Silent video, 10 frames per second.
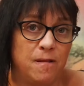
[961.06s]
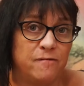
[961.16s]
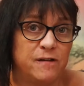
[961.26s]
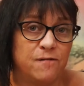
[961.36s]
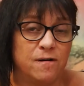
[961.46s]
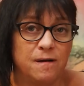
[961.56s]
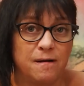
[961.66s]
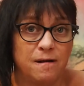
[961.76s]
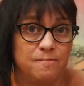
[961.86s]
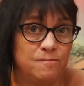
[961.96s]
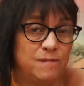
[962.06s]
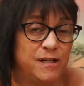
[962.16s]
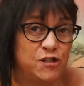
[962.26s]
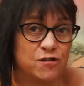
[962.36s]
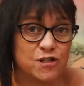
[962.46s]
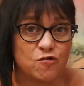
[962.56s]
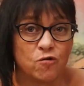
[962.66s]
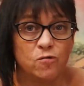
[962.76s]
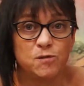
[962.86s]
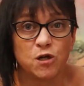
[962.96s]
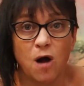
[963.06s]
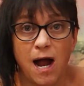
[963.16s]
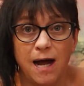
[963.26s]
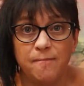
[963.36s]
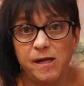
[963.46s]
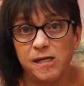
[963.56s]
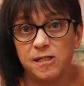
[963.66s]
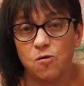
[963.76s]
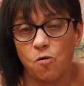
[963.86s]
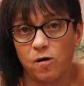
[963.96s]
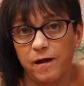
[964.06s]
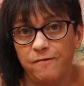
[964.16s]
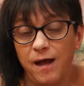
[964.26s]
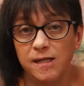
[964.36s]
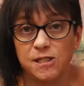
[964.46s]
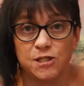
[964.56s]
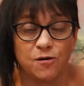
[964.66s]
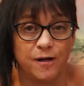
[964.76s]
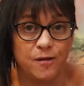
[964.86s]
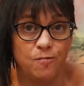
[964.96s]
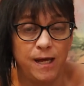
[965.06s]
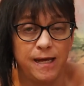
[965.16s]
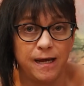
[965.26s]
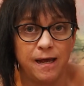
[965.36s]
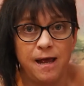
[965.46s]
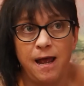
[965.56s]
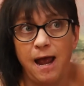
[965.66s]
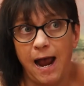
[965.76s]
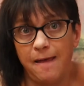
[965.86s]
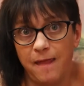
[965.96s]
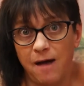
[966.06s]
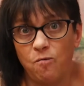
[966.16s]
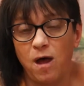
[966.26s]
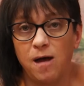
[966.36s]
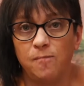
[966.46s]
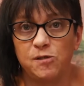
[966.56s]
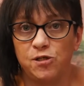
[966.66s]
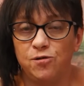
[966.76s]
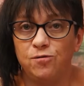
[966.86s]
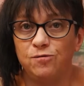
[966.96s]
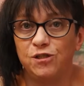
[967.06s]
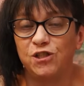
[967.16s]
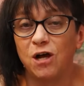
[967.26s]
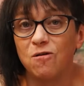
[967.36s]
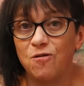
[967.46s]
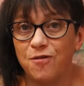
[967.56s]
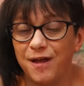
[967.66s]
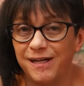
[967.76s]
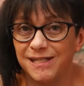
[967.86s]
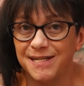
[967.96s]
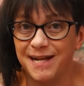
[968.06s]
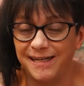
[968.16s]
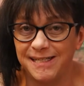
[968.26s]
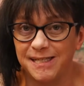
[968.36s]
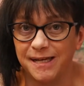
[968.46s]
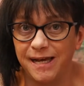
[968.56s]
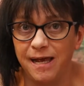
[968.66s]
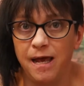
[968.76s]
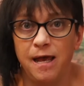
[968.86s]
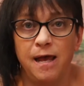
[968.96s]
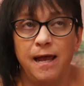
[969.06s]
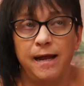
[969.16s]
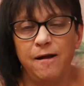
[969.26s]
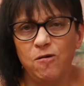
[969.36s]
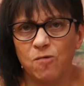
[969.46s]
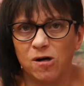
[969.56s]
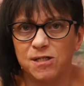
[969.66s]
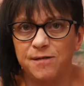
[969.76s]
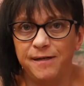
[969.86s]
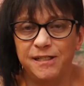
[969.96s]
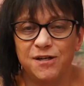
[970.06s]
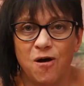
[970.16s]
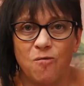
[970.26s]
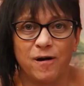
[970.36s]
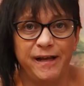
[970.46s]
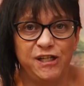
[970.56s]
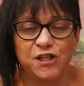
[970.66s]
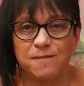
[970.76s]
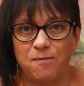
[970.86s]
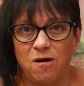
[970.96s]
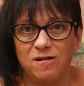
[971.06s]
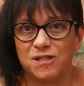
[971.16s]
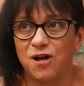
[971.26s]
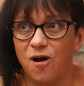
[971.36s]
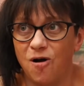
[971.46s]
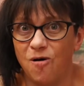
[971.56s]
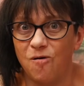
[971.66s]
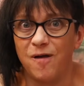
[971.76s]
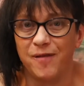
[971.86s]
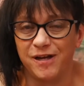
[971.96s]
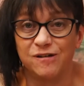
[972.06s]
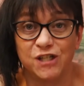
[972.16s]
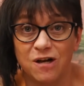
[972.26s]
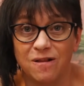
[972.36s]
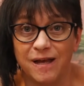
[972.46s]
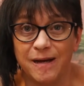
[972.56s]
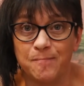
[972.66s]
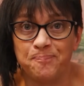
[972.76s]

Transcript: of different interest groups or hobbies or events during the week, and that will help to juggle things nicely. In other words, you need to know where each of the balls go that you're juggling.